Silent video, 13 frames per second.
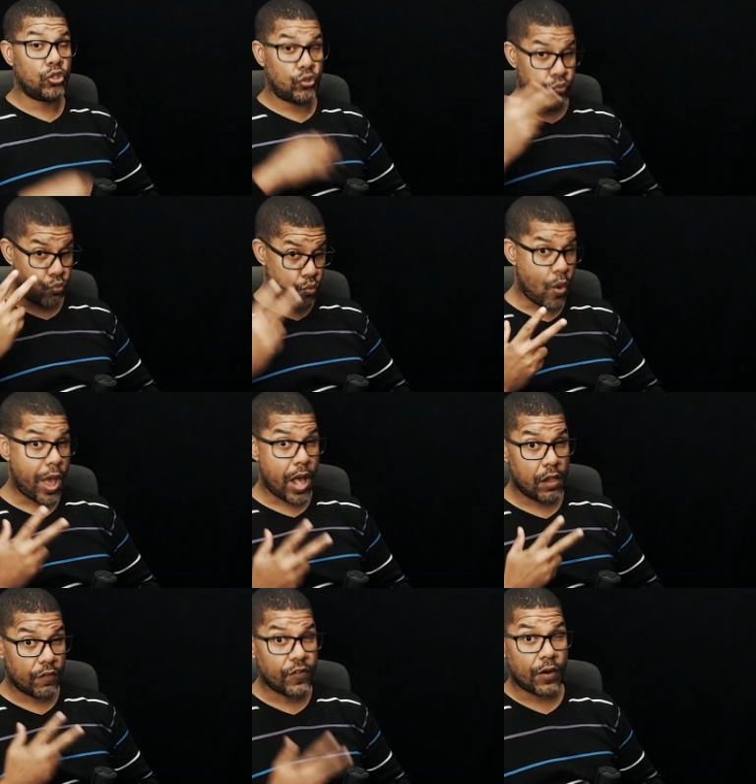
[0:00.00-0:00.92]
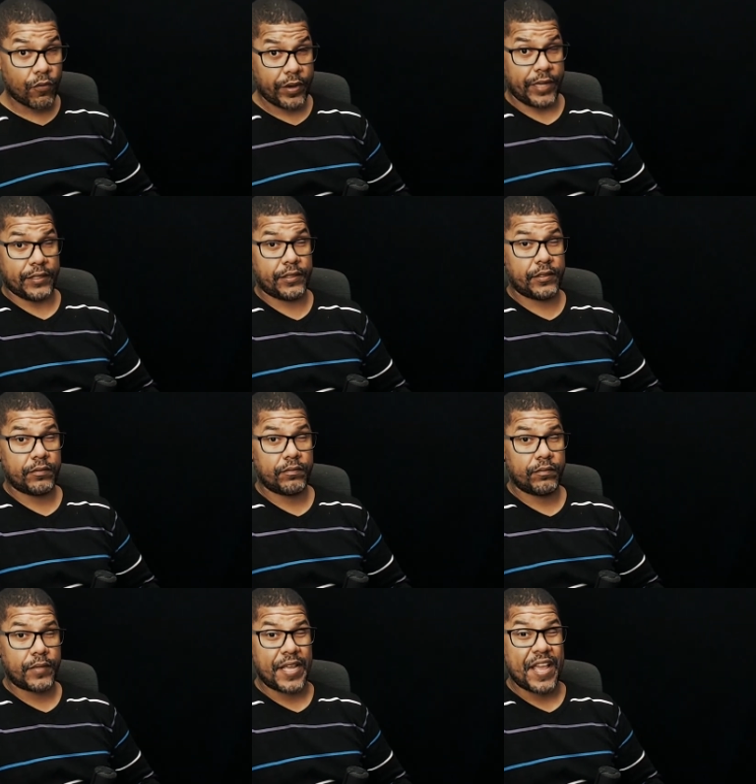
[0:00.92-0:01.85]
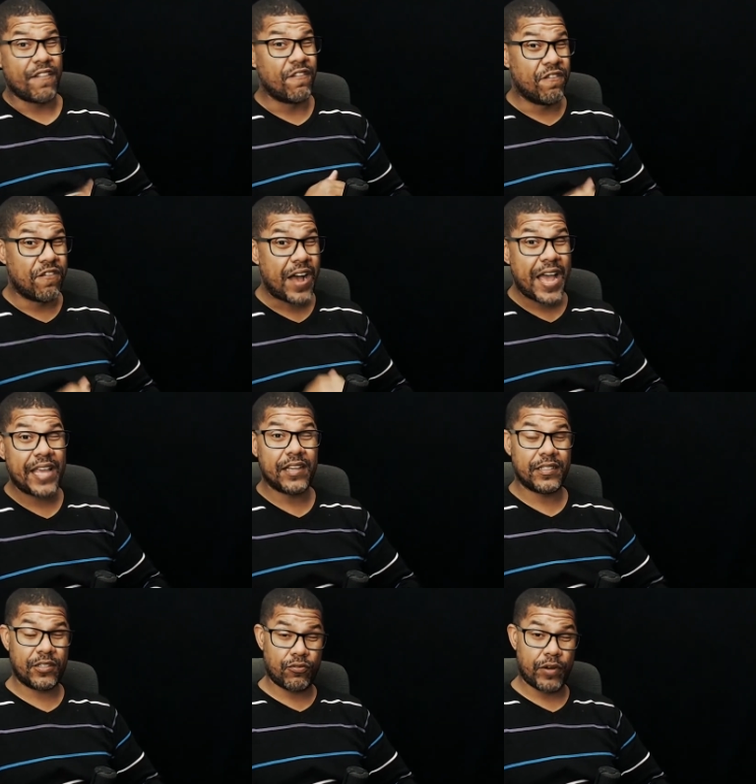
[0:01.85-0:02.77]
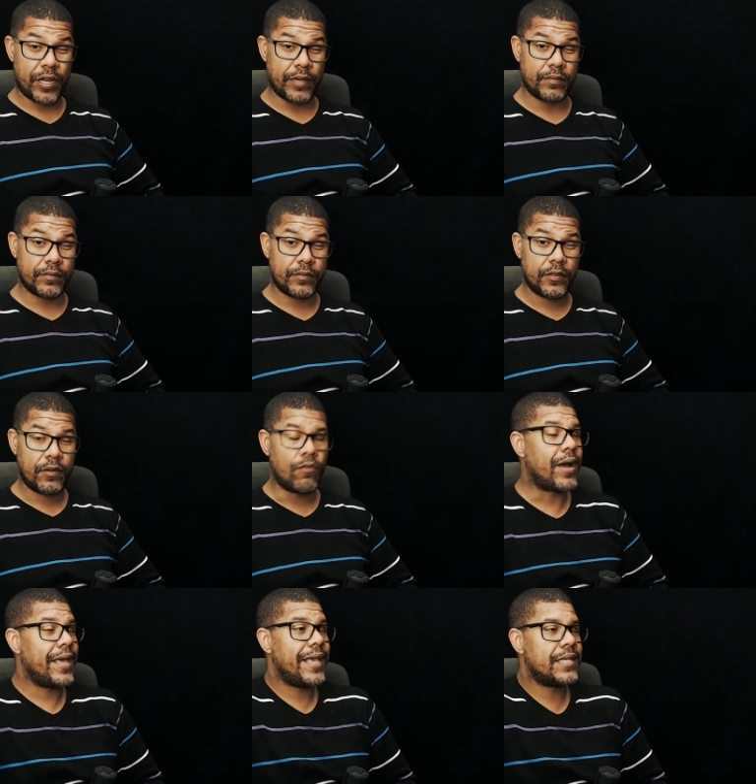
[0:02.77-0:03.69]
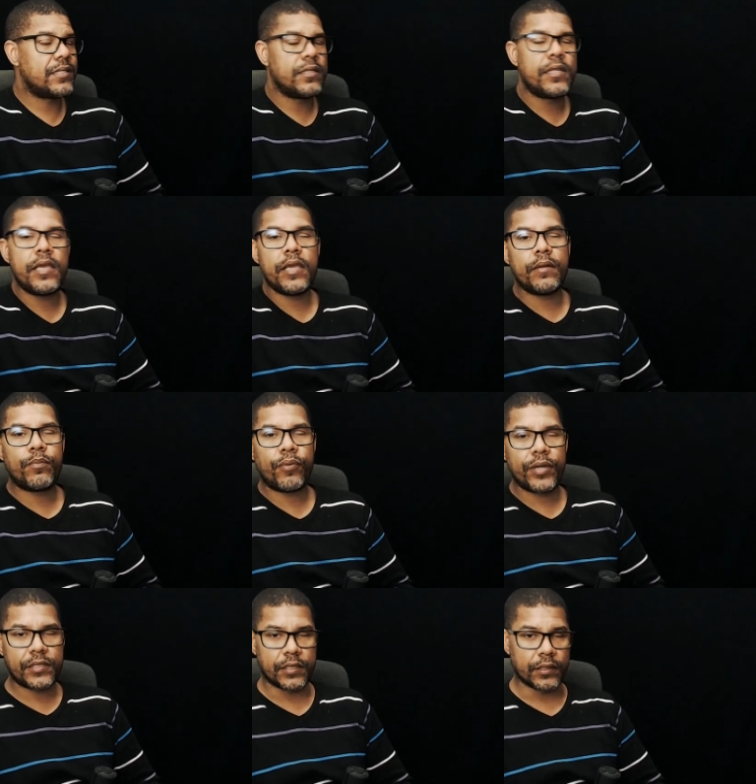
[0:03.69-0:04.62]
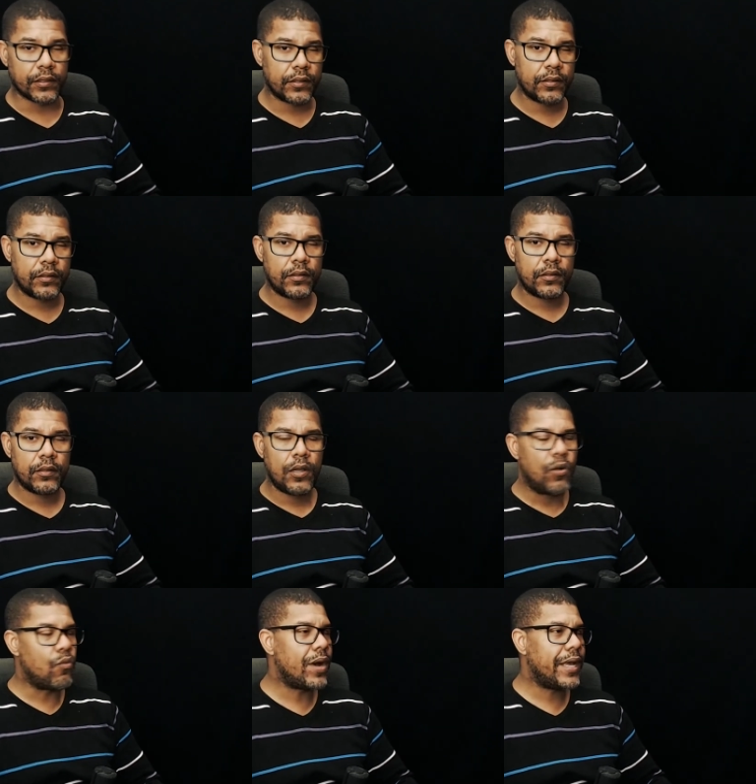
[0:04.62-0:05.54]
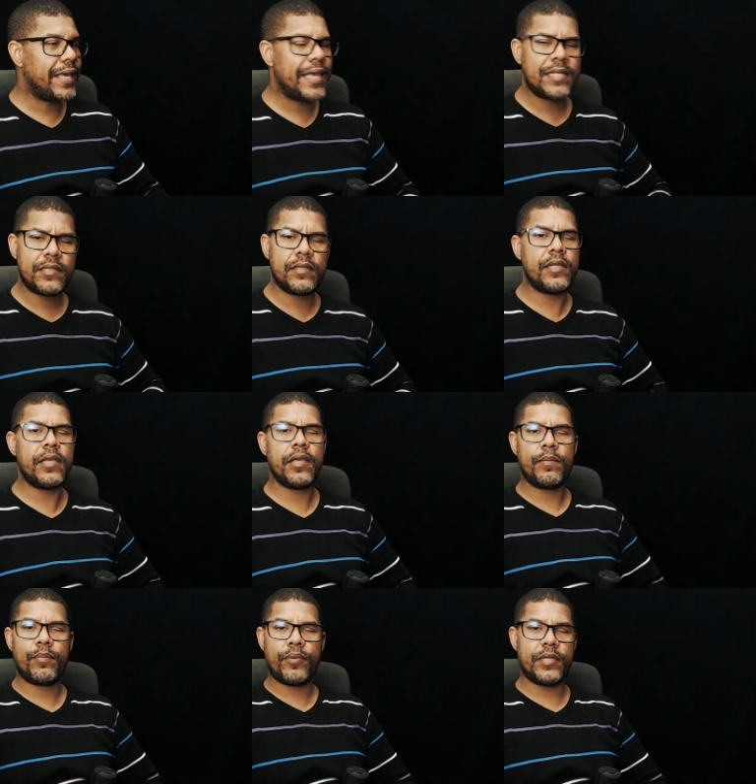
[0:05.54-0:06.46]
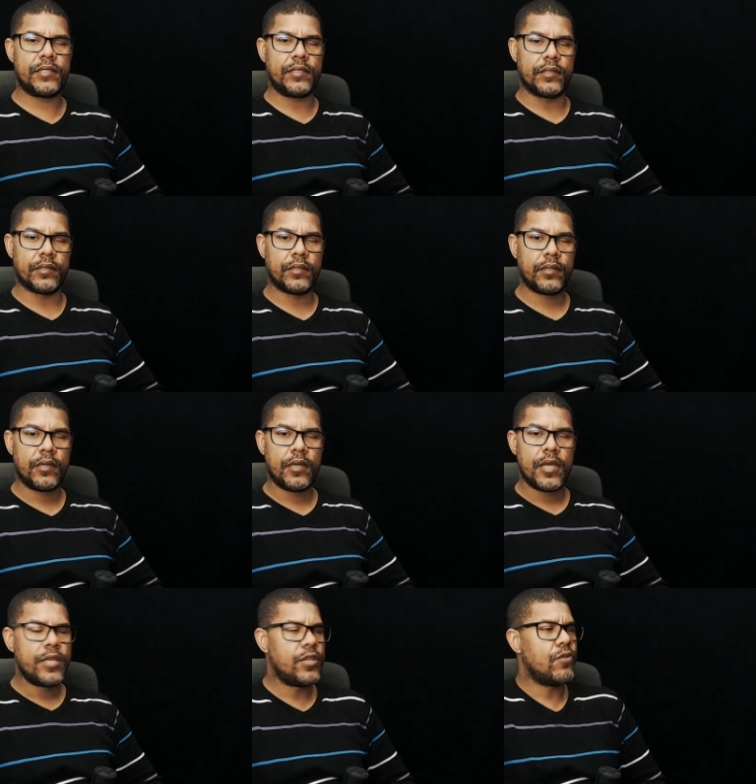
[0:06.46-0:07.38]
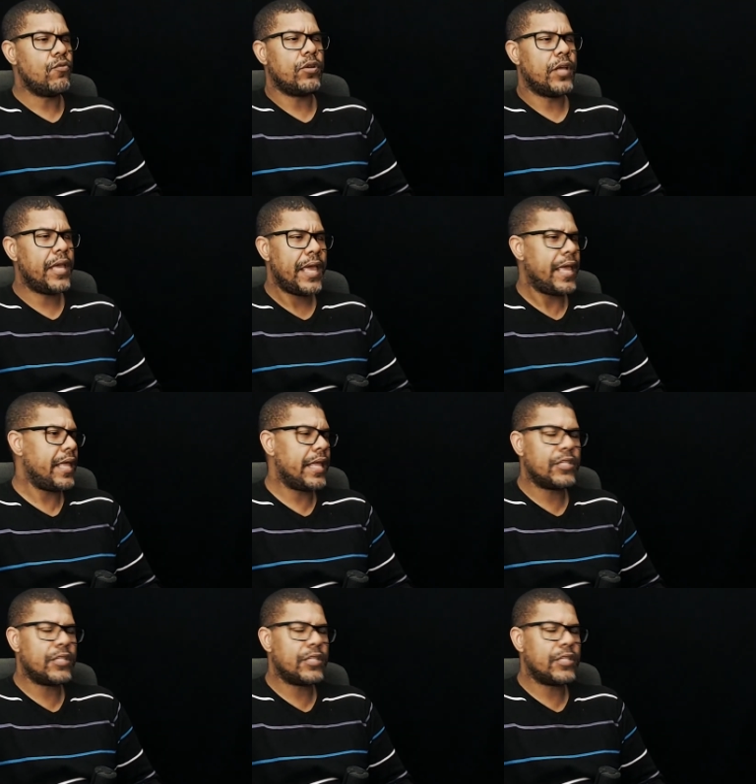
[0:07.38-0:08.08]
12 arrests. Violent crime. Why isn't he in prison? Why isn't he in prison? It